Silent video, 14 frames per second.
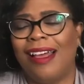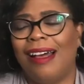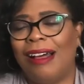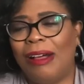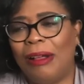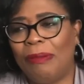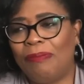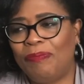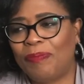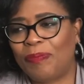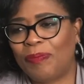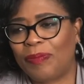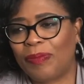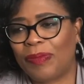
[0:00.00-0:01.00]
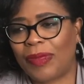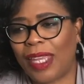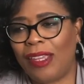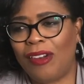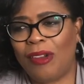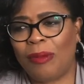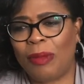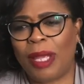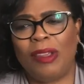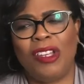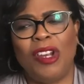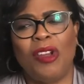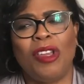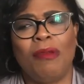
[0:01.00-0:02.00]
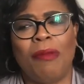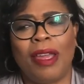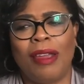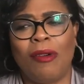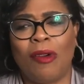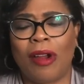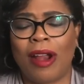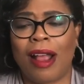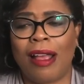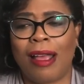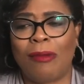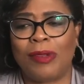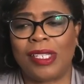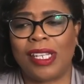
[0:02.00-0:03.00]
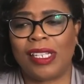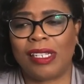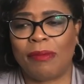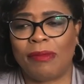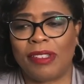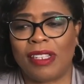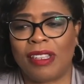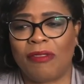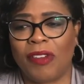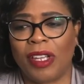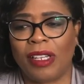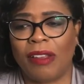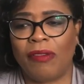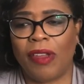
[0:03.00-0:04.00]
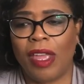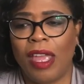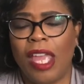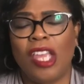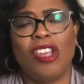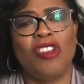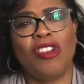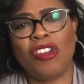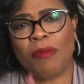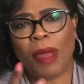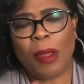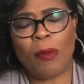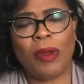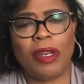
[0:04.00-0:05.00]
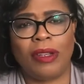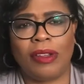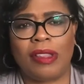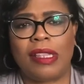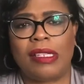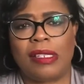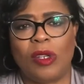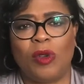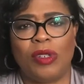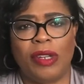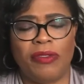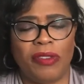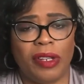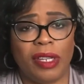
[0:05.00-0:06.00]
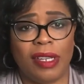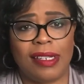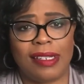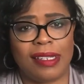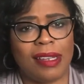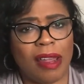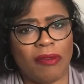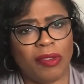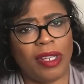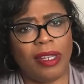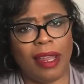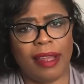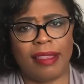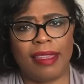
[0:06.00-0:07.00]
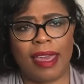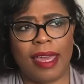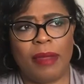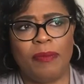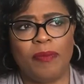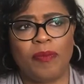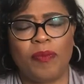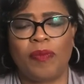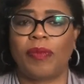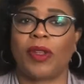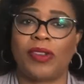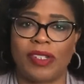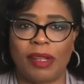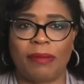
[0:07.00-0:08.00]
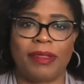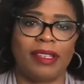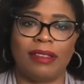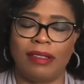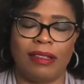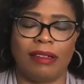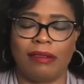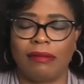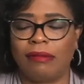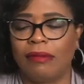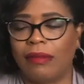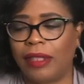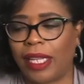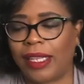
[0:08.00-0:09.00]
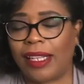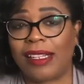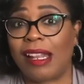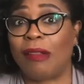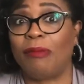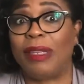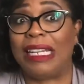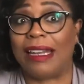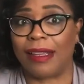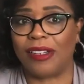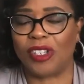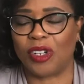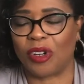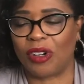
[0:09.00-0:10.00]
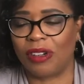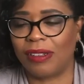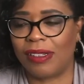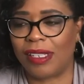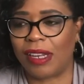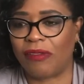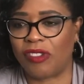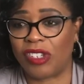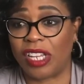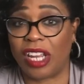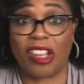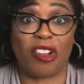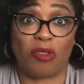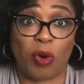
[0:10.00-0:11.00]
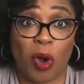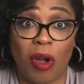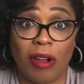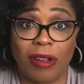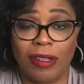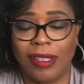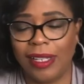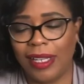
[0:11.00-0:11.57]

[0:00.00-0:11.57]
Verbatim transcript: Um, you know, like, you know, you might, or I, I would say something to the effect of, you know, you might want to look at this a little differently because it's not really like that or something, you know, like that. I'll be nicer instead of just saying you're wrong